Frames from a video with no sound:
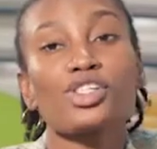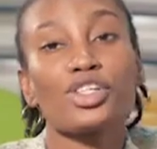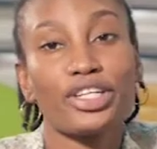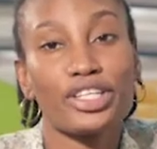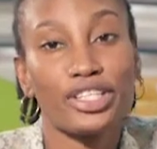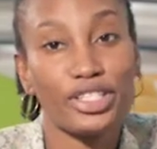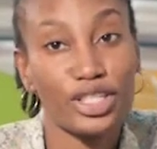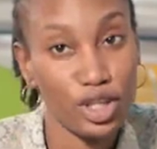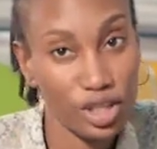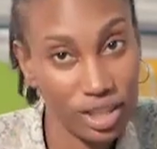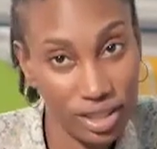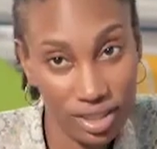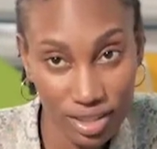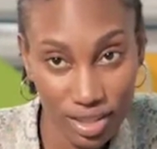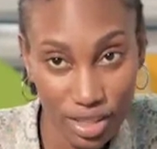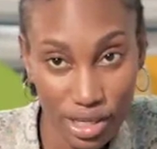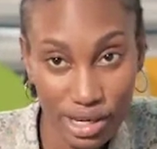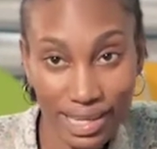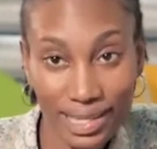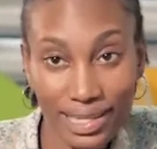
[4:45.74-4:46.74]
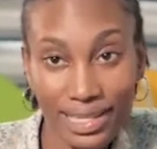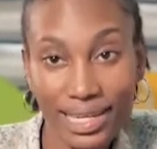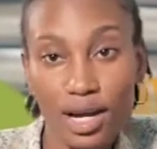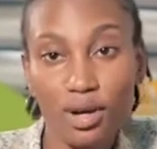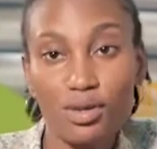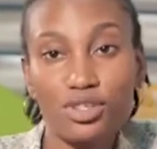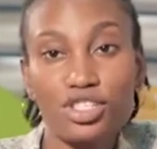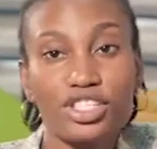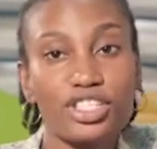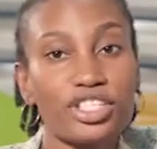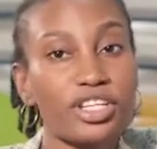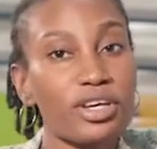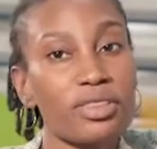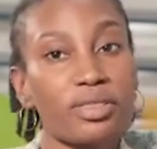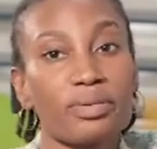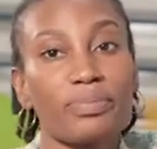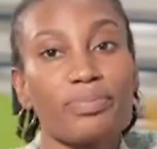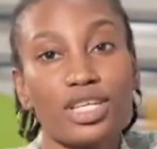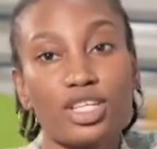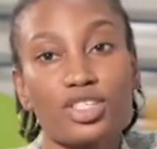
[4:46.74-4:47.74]
you're done, you can now share
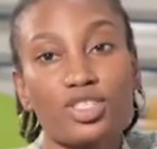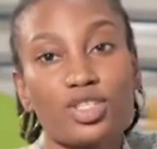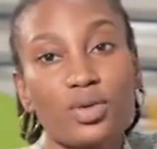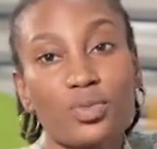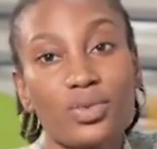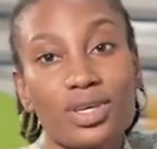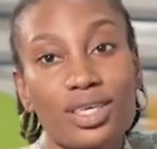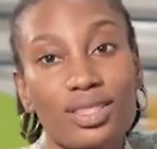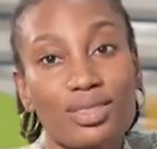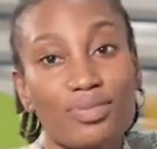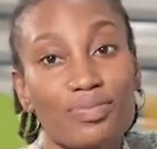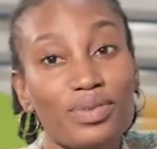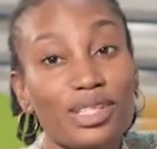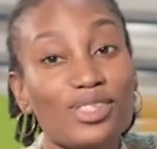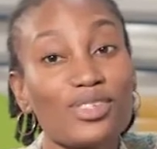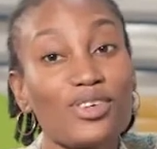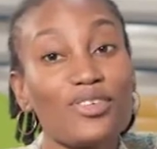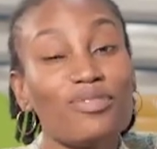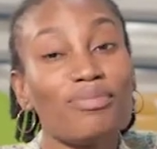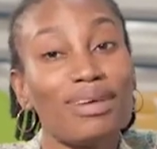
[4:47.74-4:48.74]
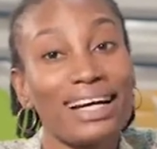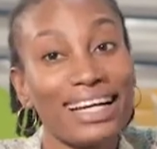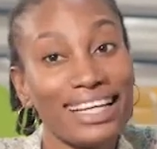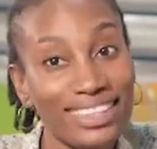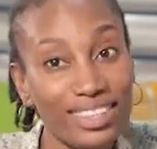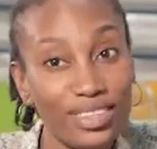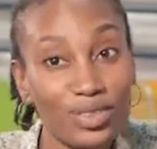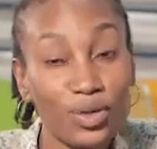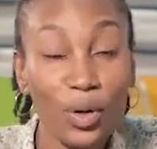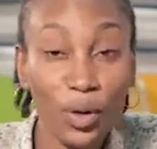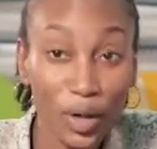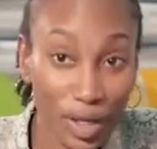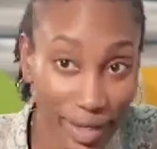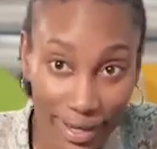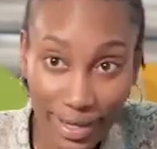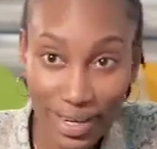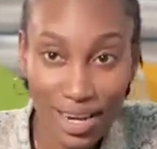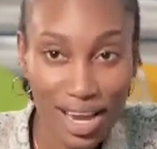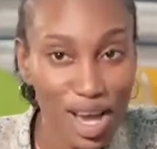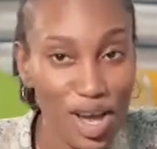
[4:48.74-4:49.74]
the picture with peace of mind,
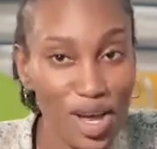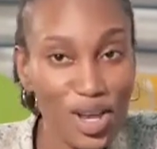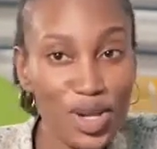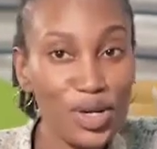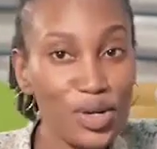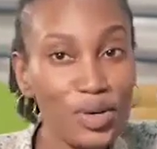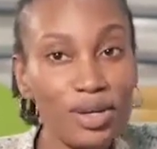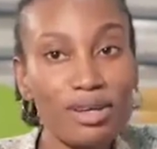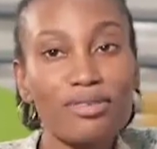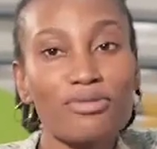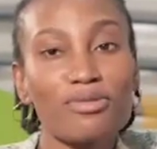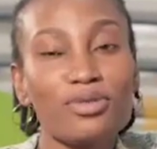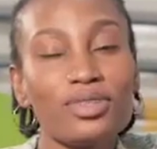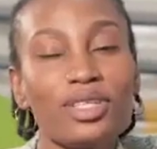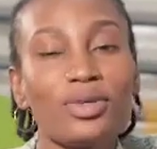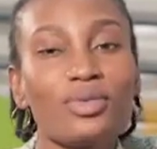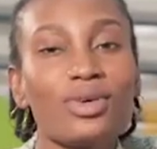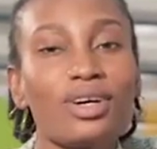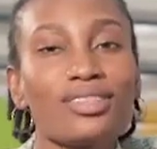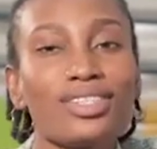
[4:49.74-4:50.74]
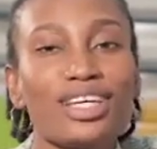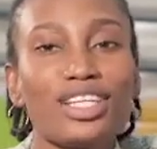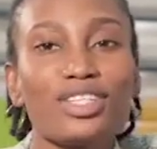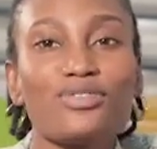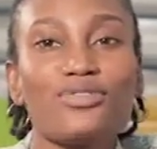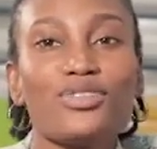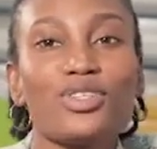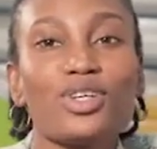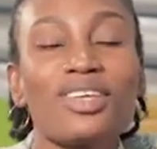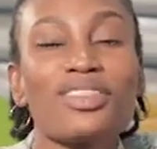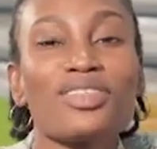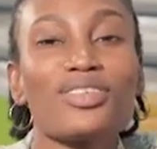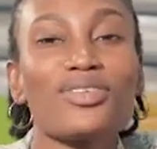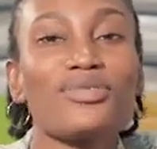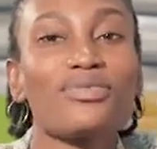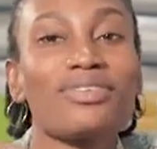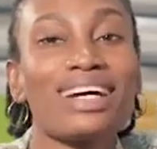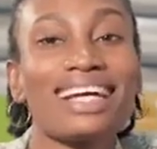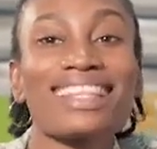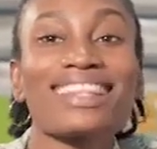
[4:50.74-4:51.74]
or knowing fully well that you've done the
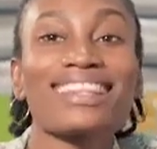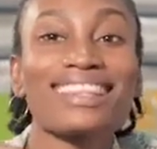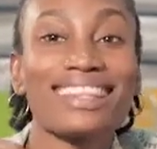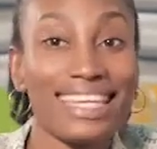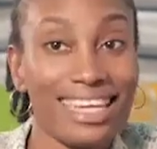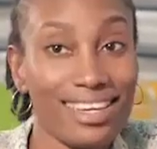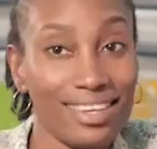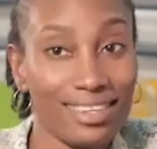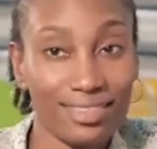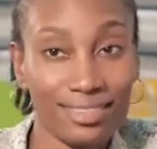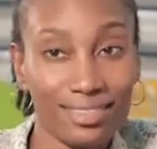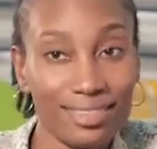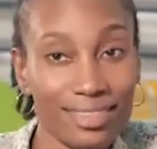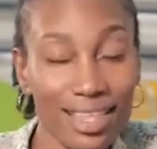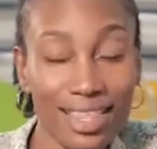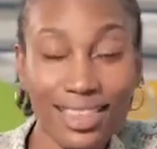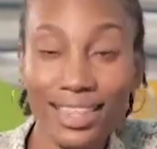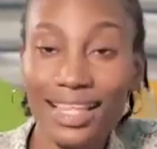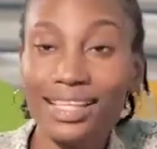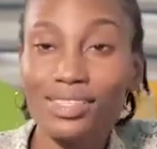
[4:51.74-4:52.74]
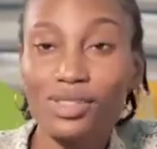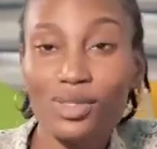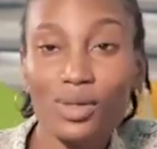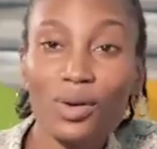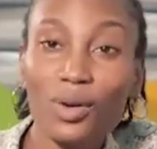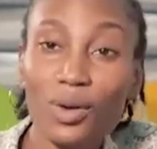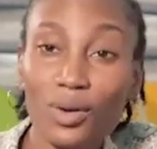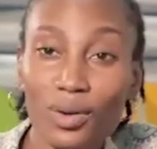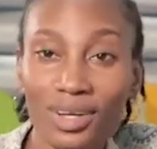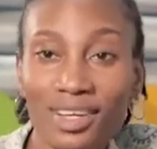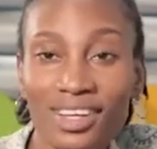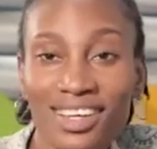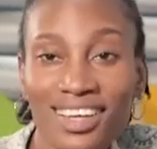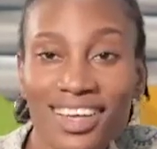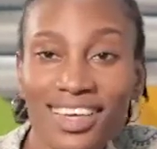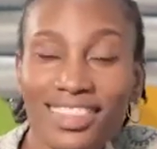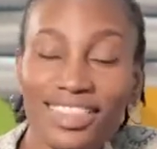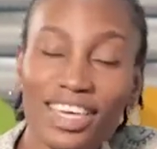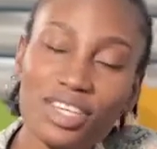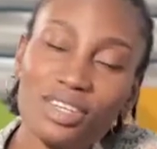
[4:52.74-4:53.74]
right thing. And that's all.
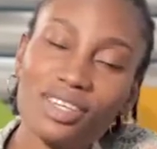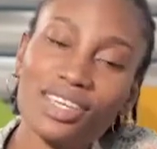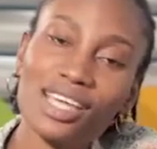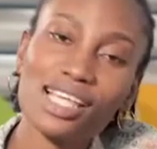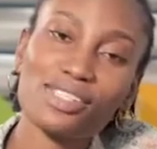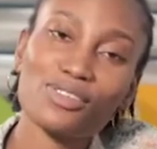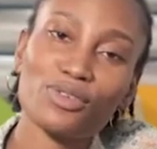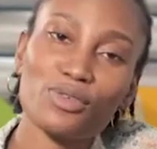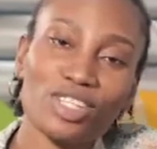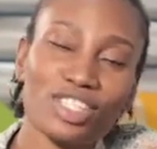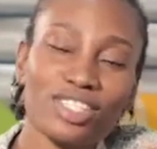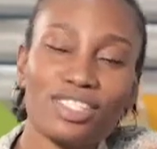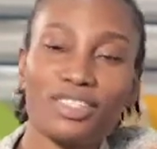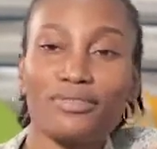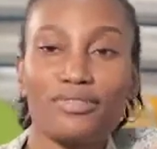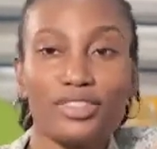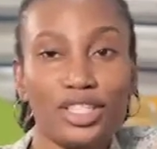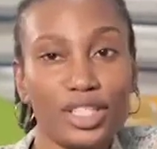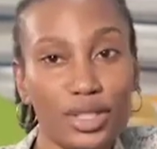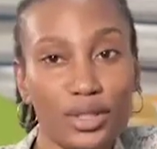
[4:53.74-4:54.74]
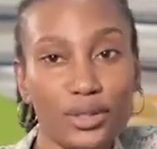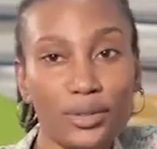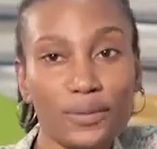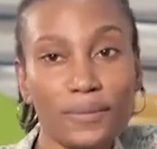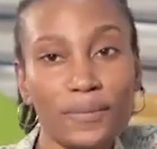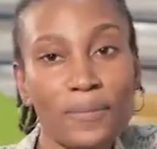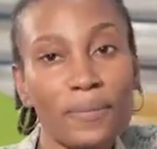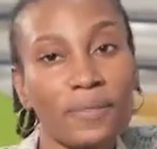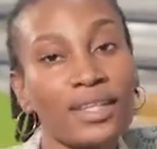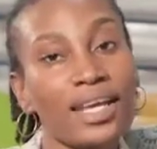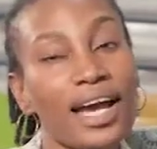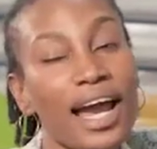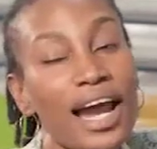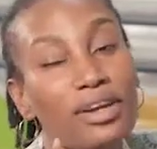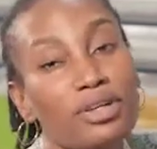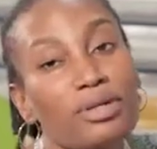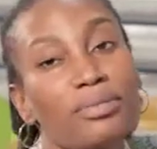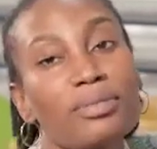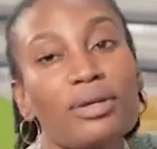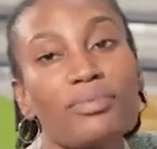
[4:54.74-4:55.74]
Thank you guys for watching the video. I
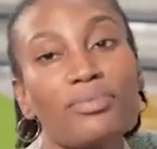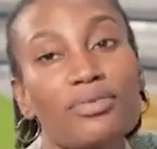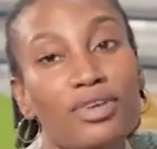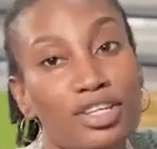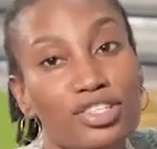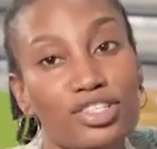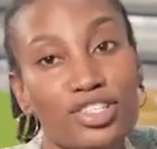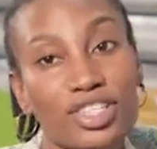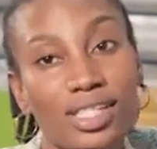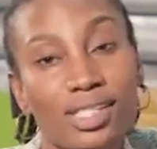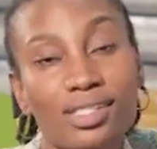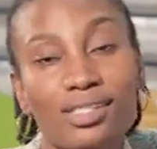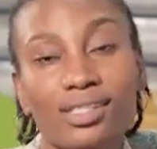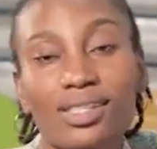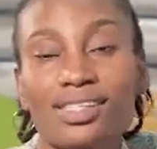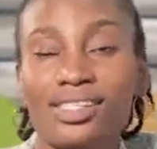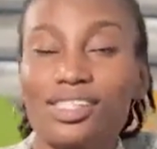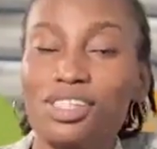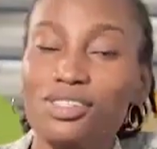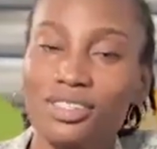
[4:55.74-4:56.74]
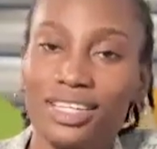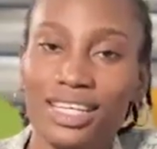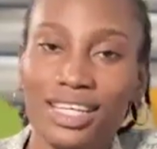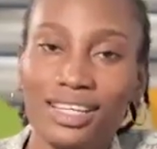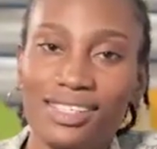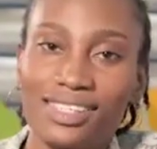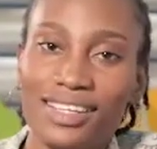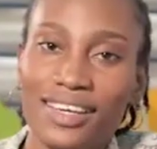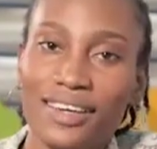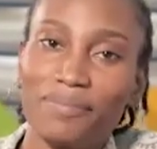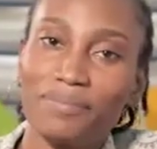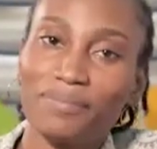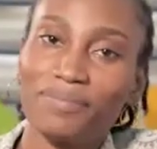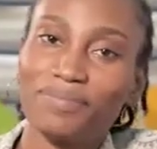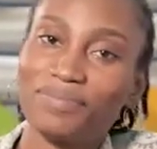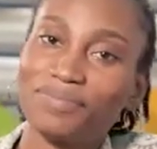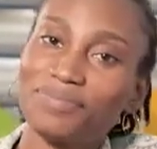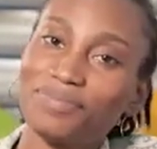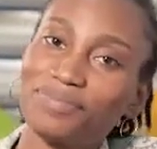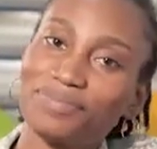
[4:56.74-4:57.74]
remain Precious. See you next time.
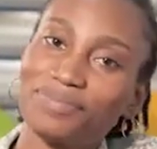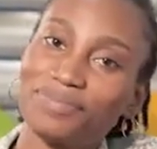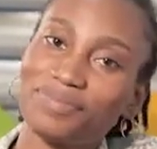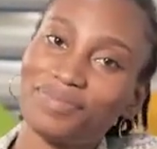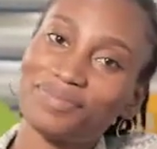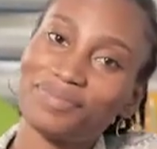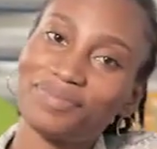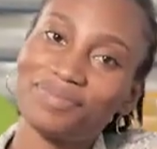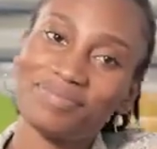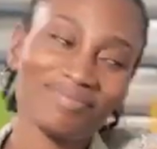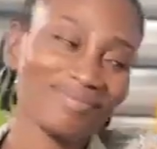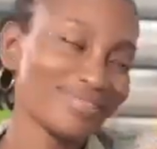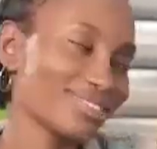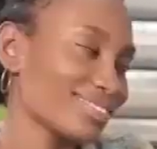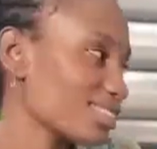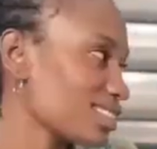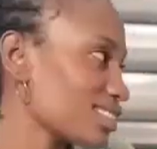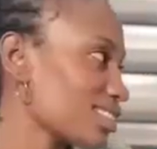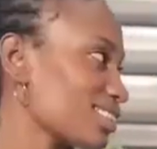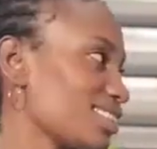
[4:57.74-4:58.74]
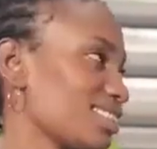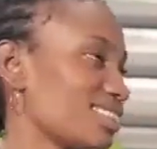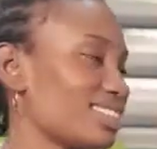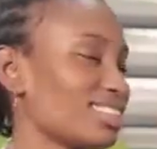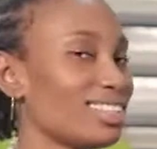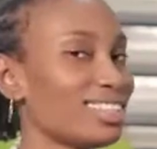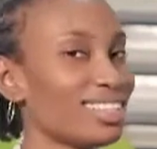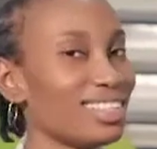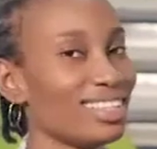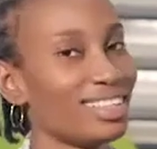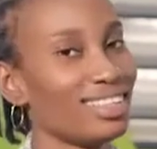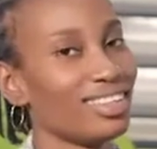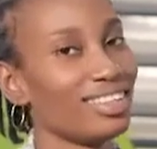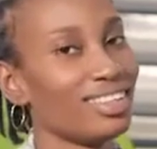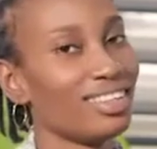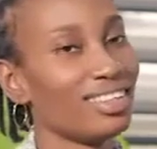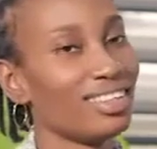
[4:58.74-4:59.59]
Mm, Precious, don't leave me, don't leave me. Don't